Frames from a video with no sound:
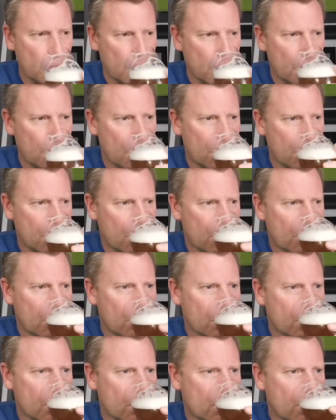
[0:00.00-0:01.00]

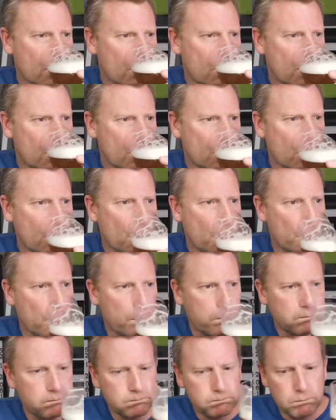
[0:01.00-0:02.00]

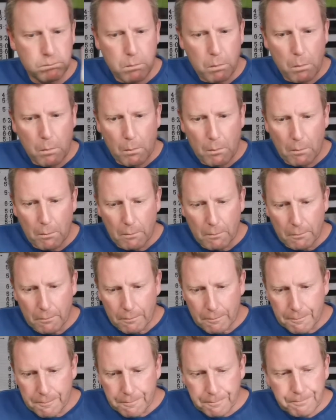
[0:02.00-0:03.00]

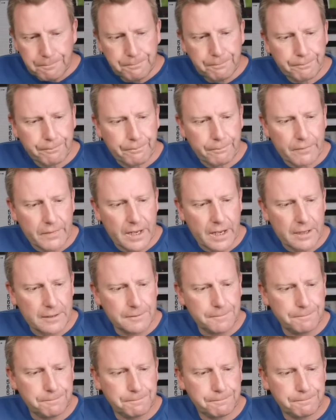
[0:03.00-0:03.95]
(no one is talking)